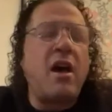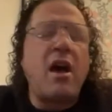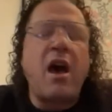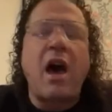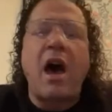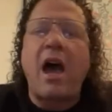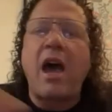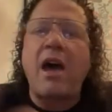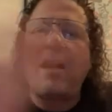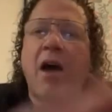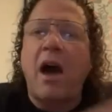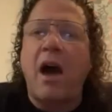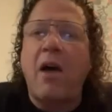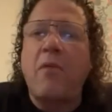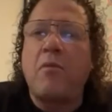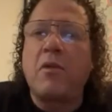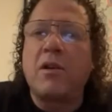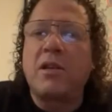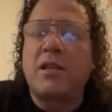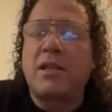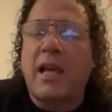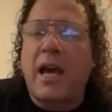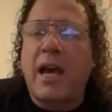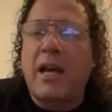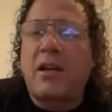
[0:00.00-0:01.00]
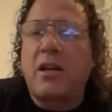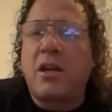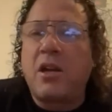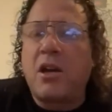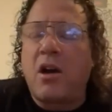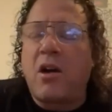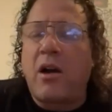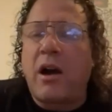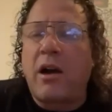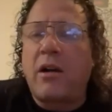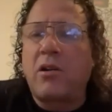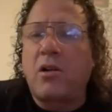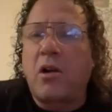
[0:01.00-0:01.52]
I was like, you
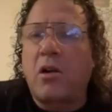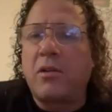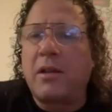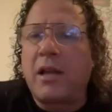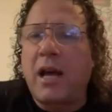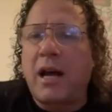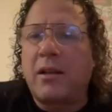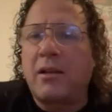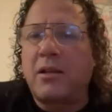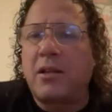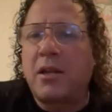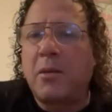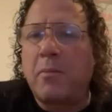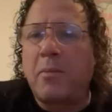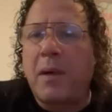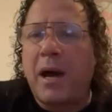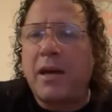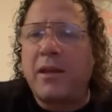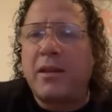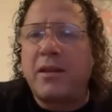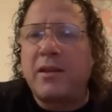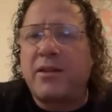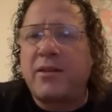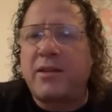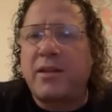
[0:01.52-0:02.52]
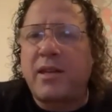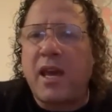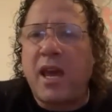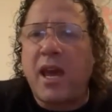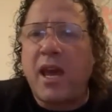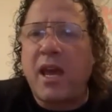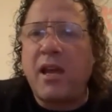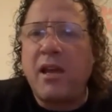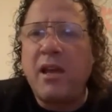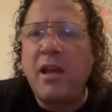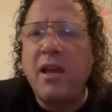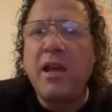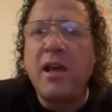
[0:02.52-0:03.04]
know, I go down to by the
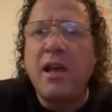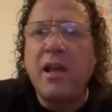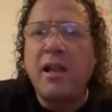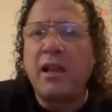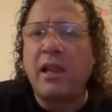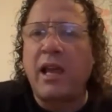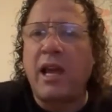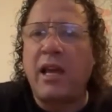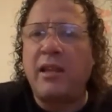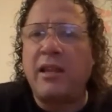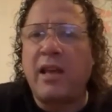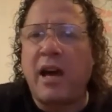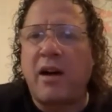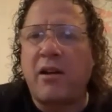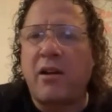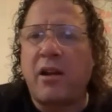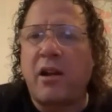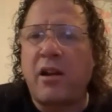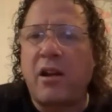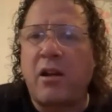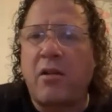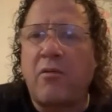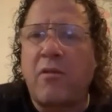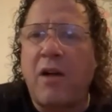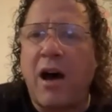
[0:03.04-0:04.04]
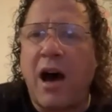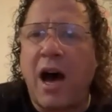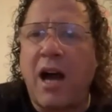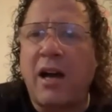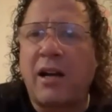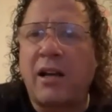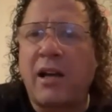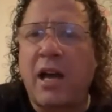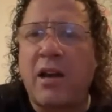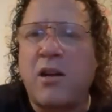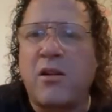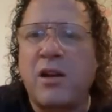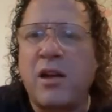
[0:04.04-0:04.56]
sea, lay down on the
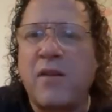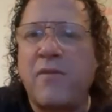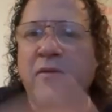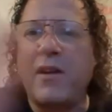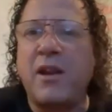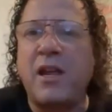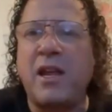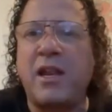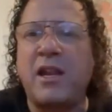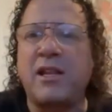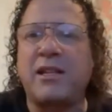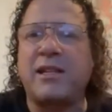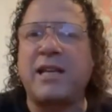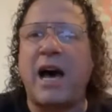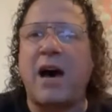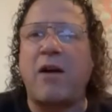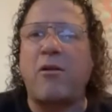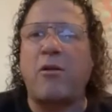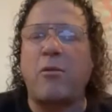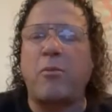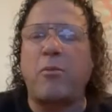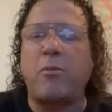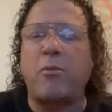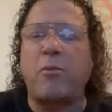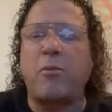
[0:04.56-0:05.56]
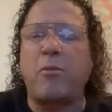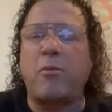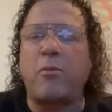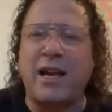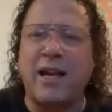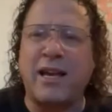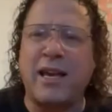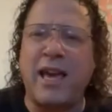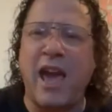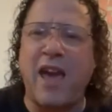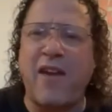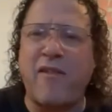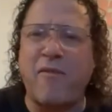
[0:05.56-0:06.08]
rock. I don't even need a towel, bro, like
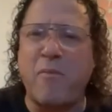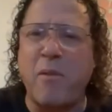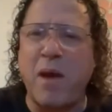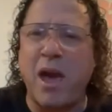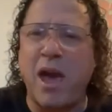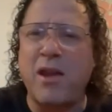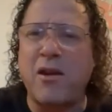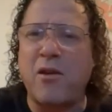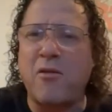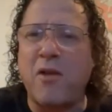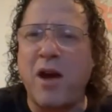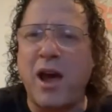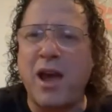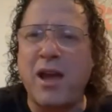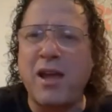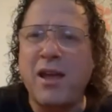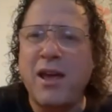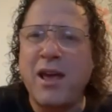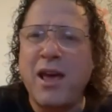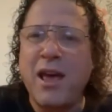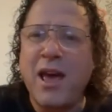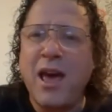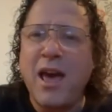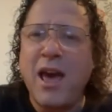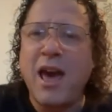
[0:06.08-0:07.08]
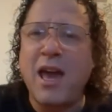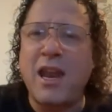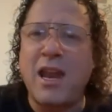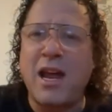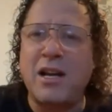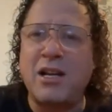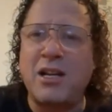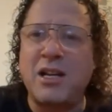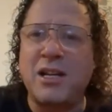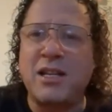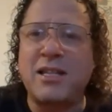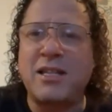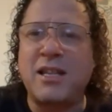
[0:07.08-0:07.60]
a caveman, all right? And
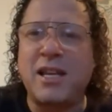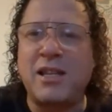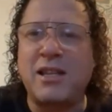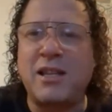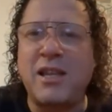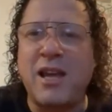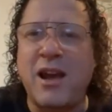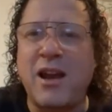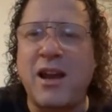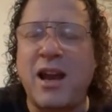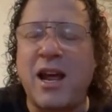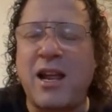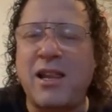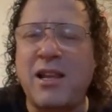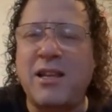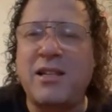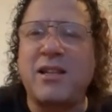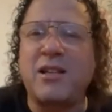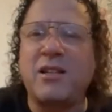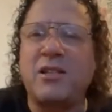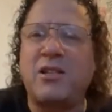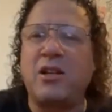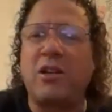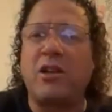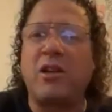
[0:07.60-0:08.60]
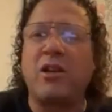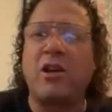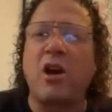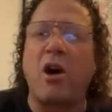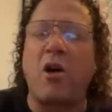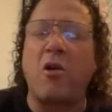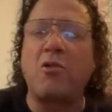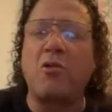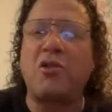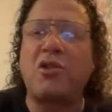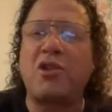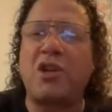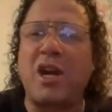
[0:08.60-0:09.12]
I just sit there and I listen to the
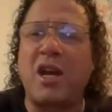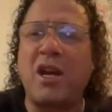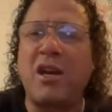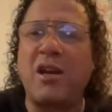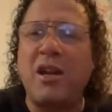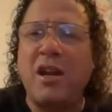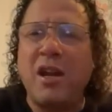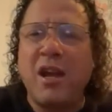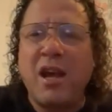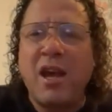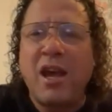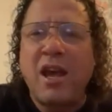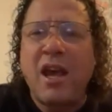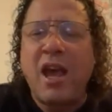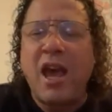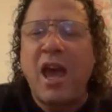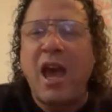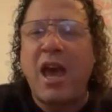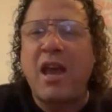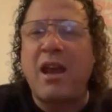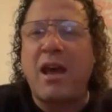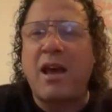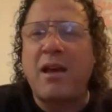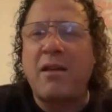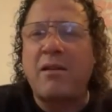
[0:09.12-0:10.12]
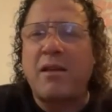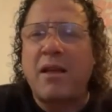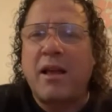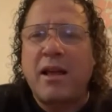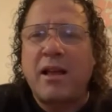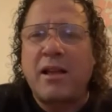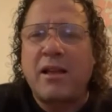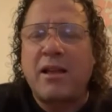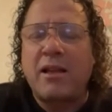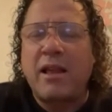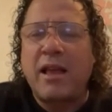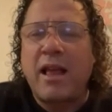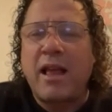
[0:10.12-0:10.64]
ocean and I
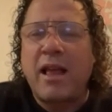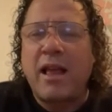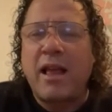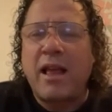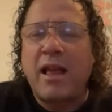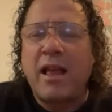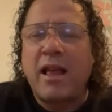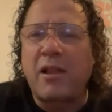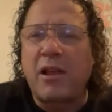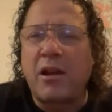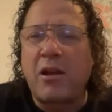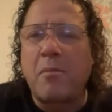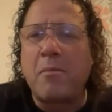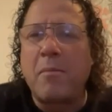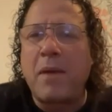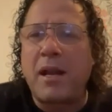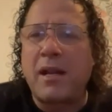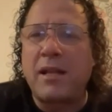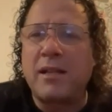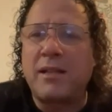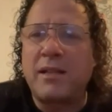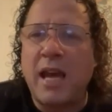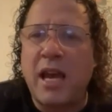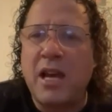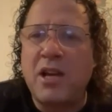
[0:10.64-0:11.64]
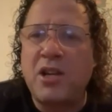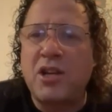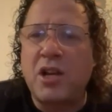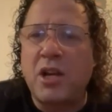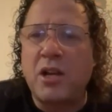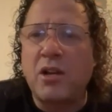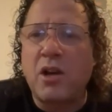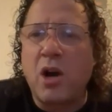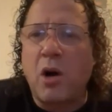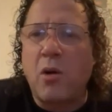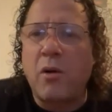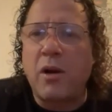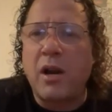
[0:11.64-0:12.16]
have a little
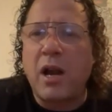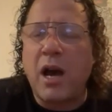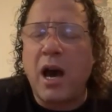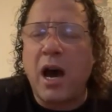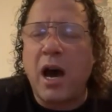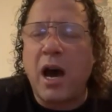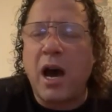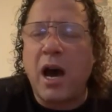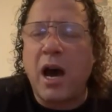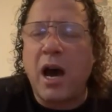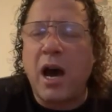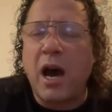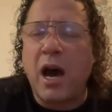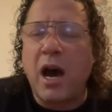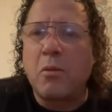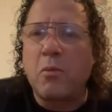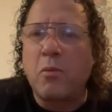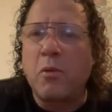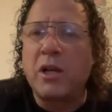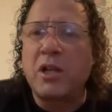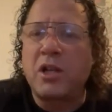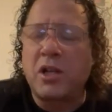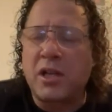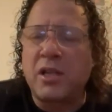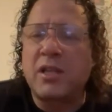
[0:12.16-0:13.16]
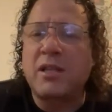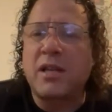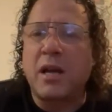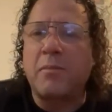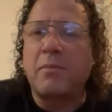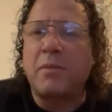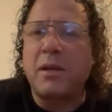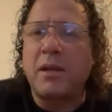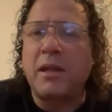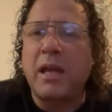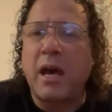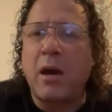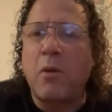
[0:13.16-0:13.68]
meditation going on, which is
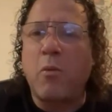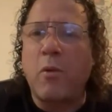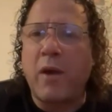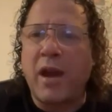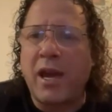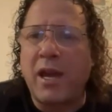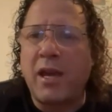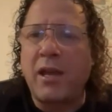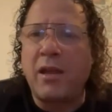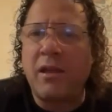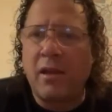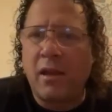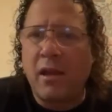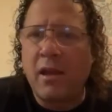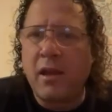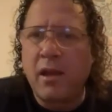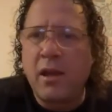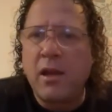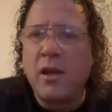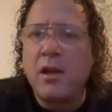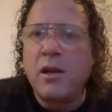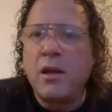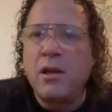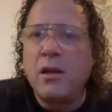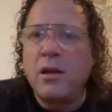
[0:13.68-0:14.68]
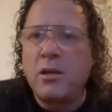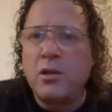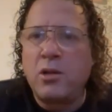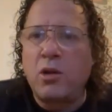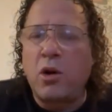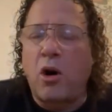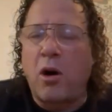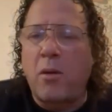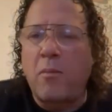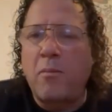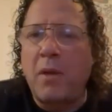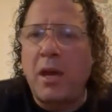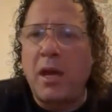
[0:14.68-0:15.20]
something that Wayne
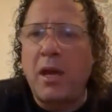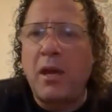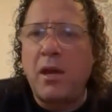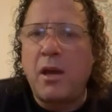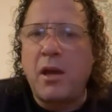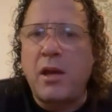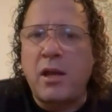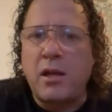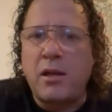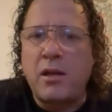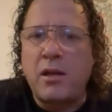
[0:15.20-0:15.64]
taught me